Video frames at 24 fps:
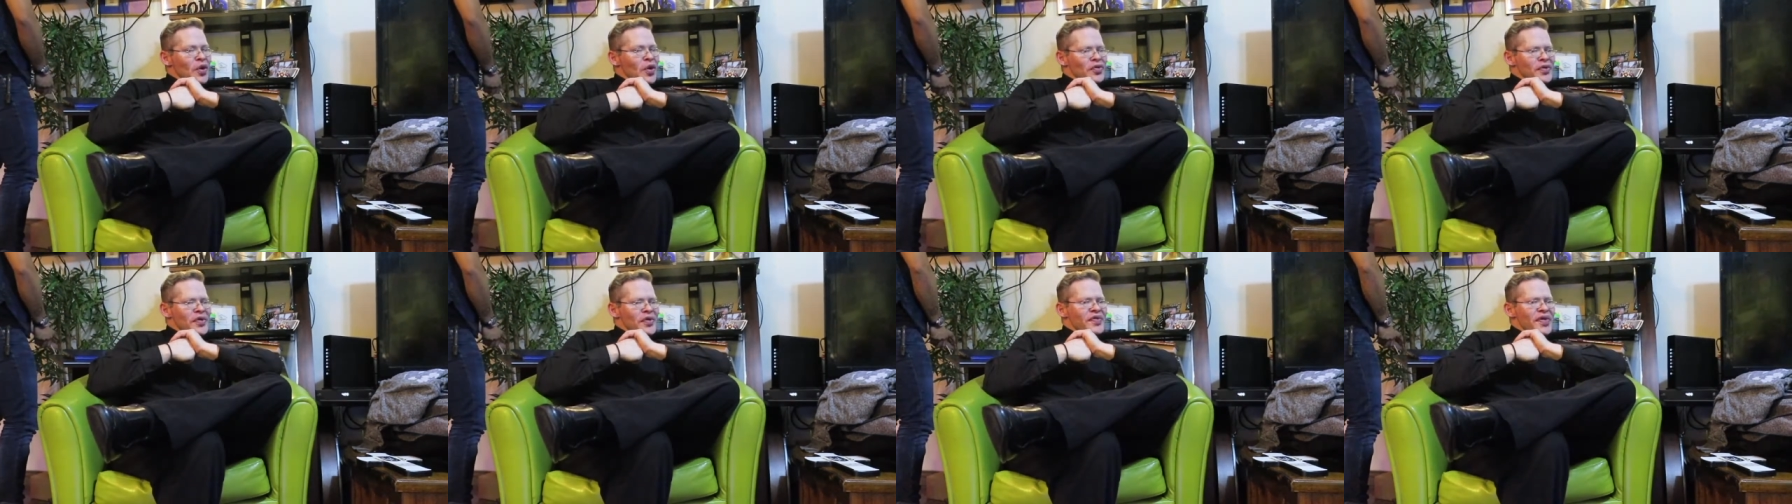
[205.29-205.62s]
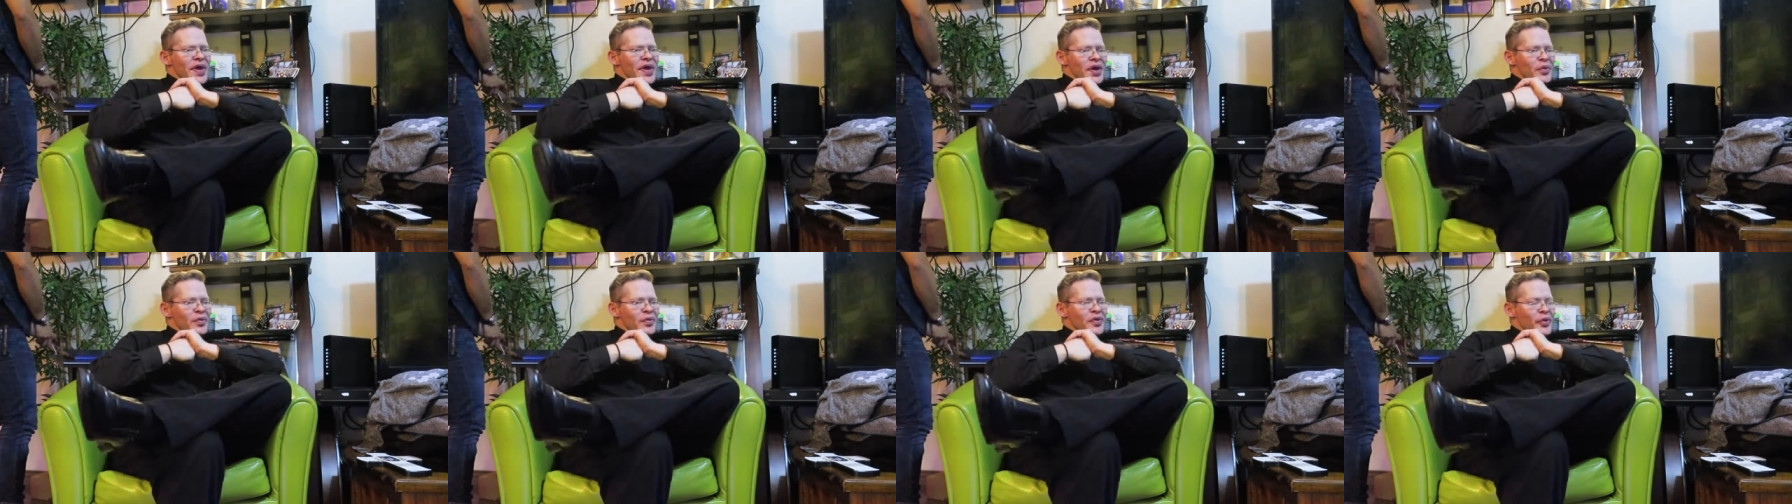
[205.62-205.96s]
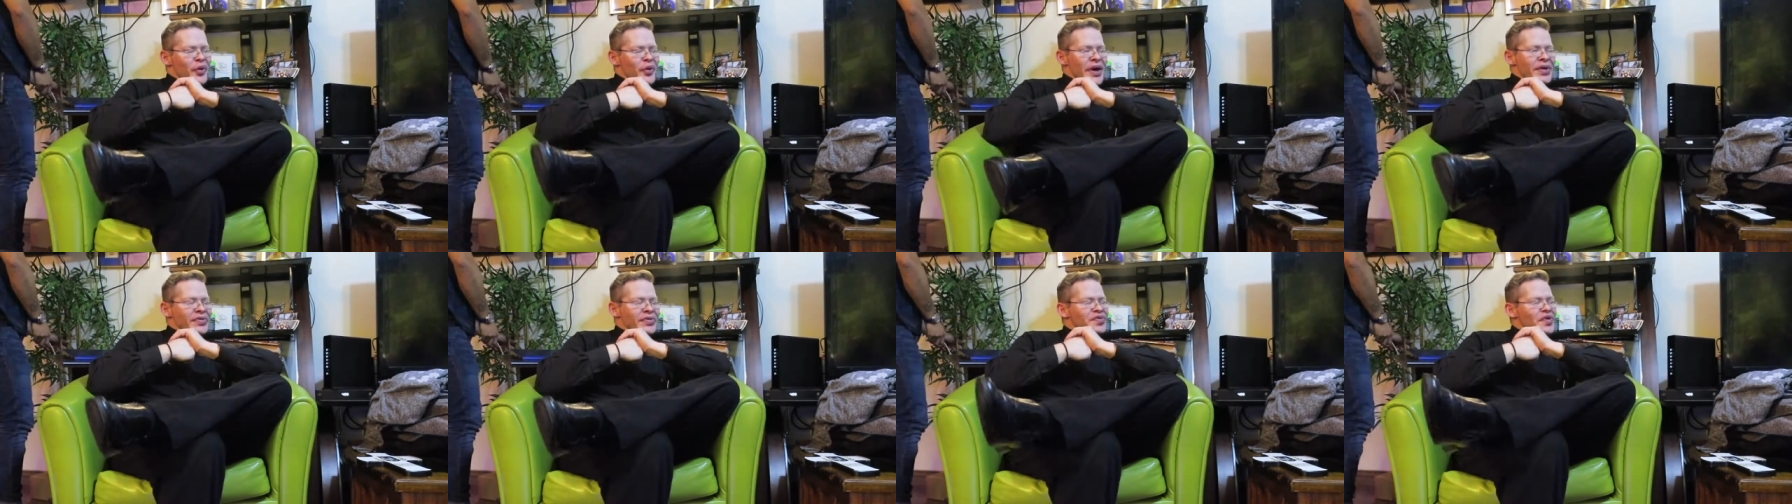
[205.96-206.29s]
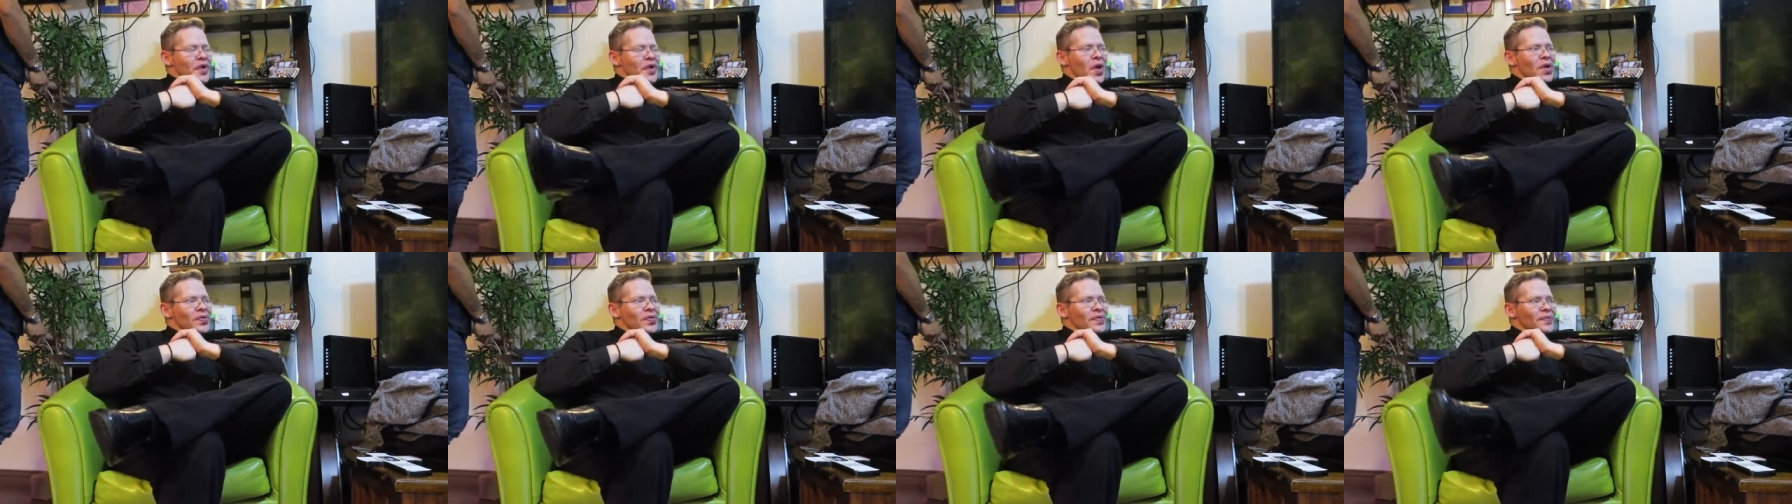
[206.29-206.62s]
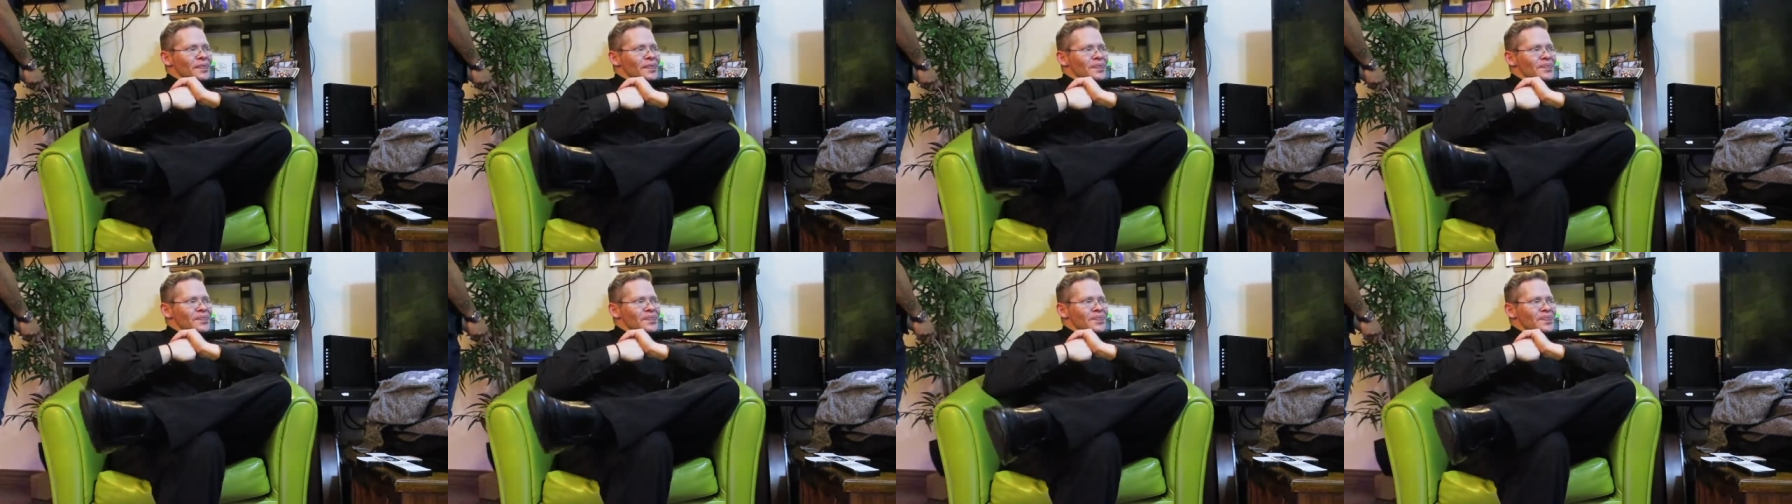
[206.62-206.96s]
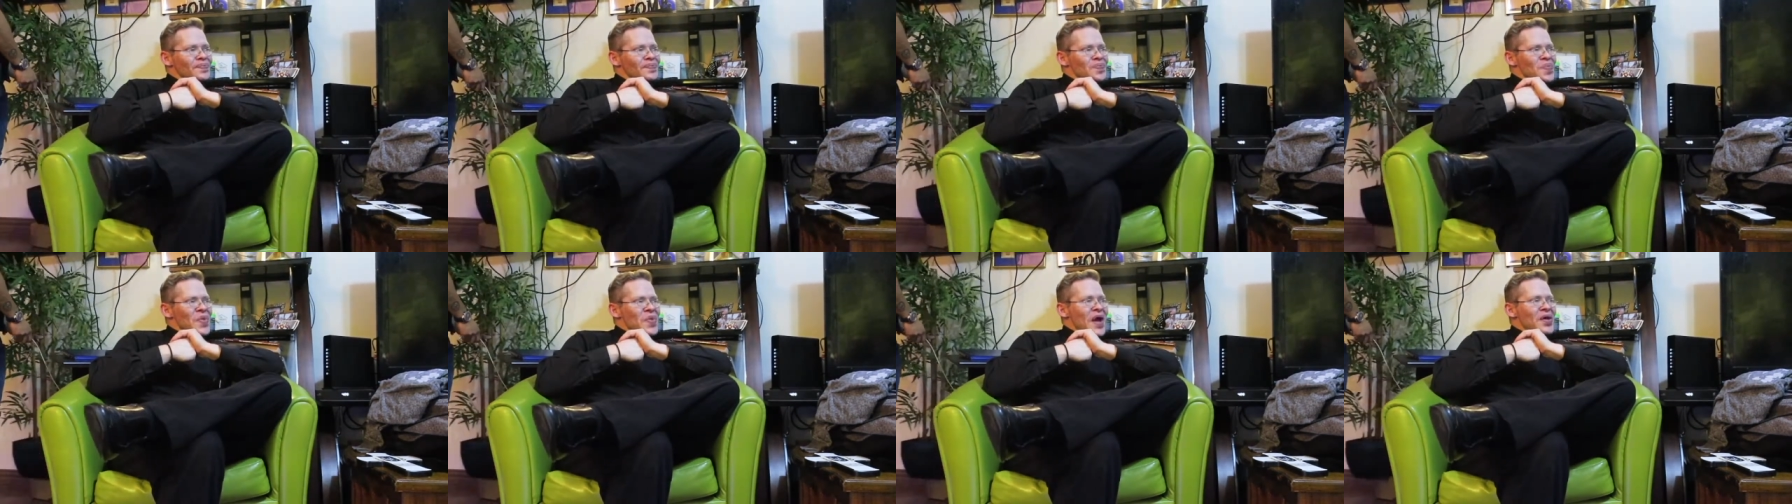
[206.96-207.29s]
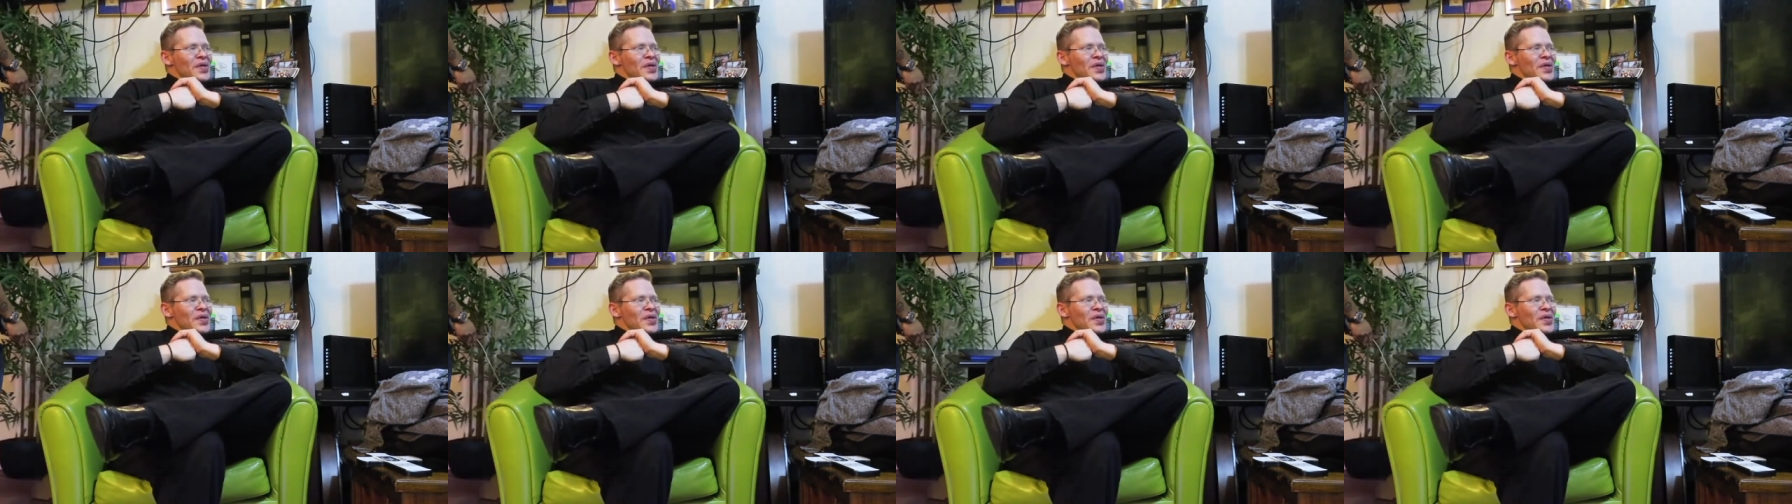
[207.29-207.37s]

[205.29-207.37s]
you also have to take it with a grain of salt.